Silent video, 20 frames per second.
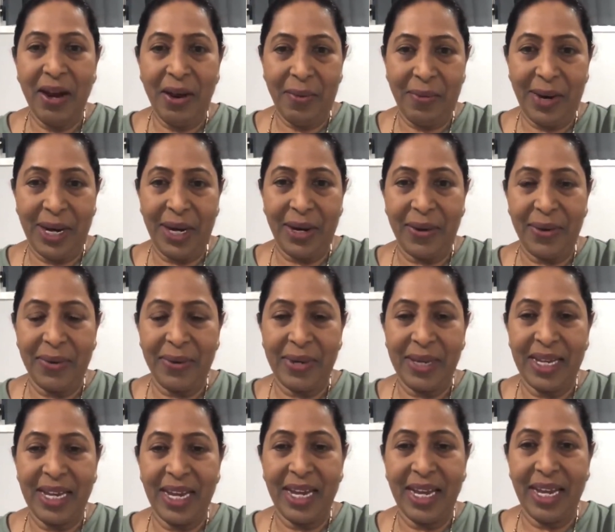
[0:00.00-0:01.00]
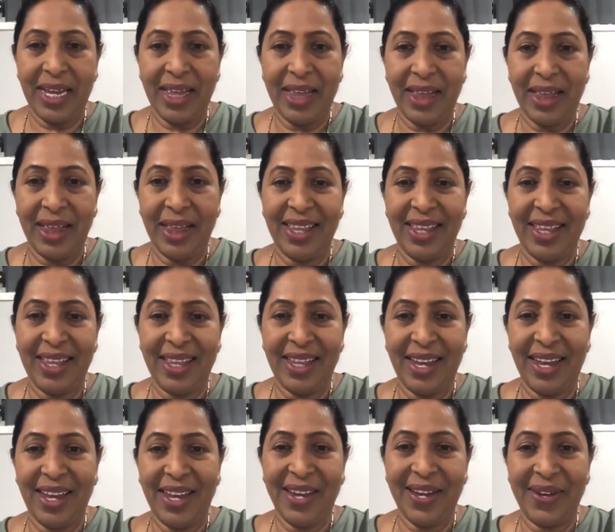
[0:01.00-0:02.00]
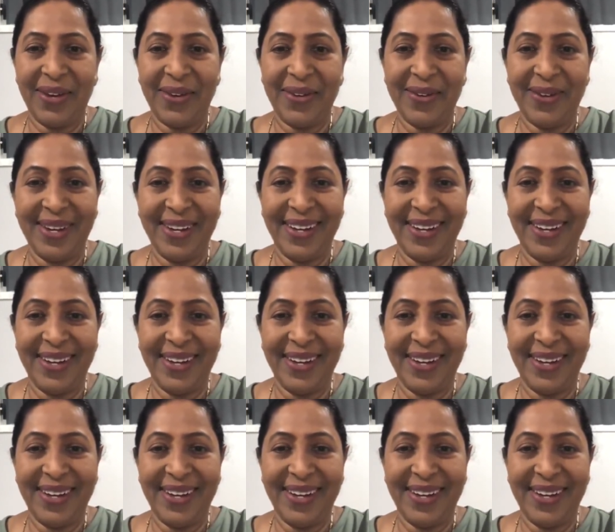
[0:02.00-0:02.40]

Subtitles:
videos. Thank you.